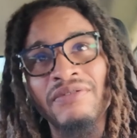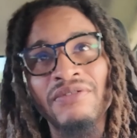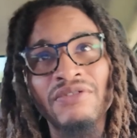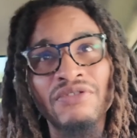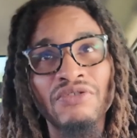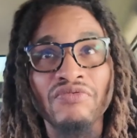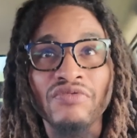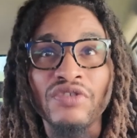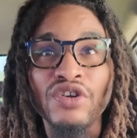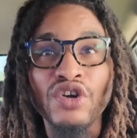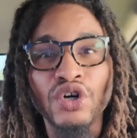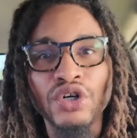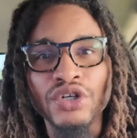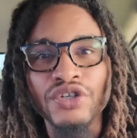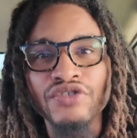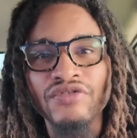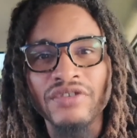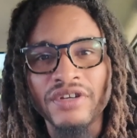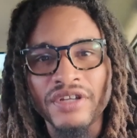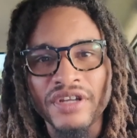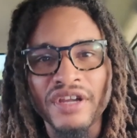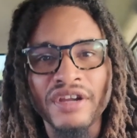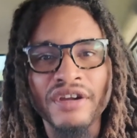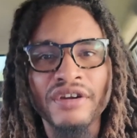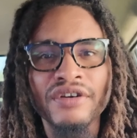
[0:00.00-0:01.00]
300
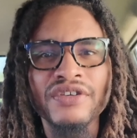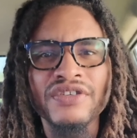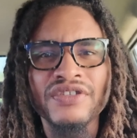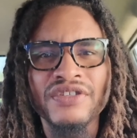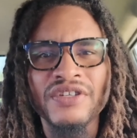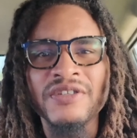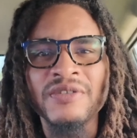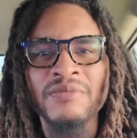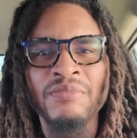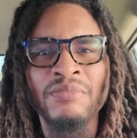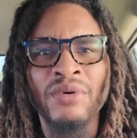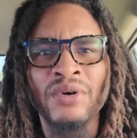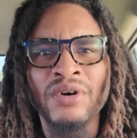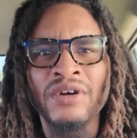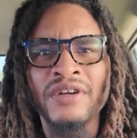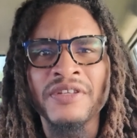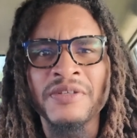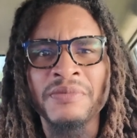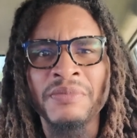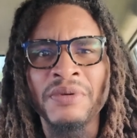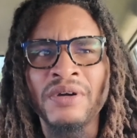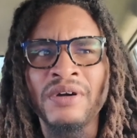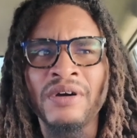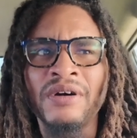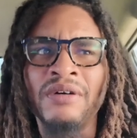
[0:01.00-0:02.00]
years this book has
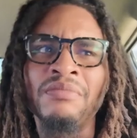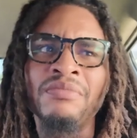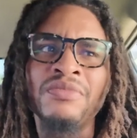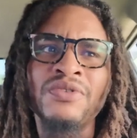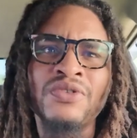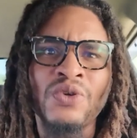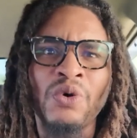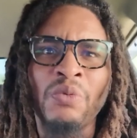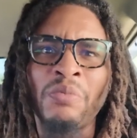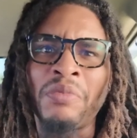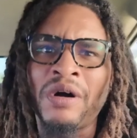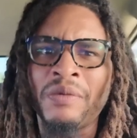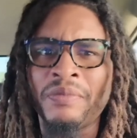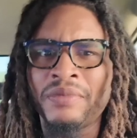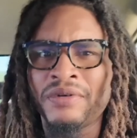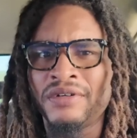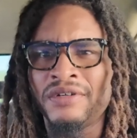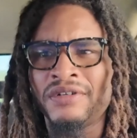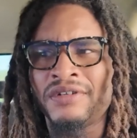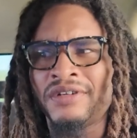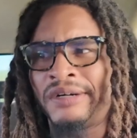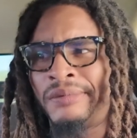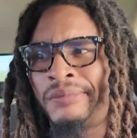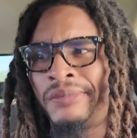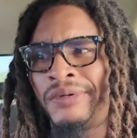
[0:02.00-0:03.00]
become so
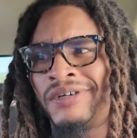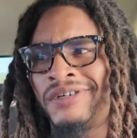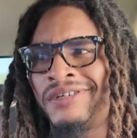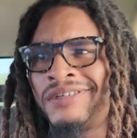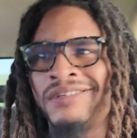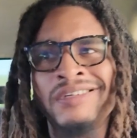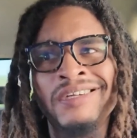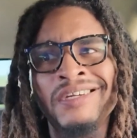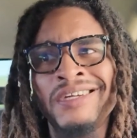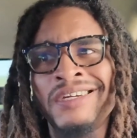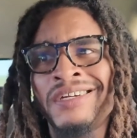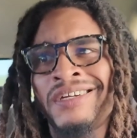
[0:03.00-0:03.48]
popular among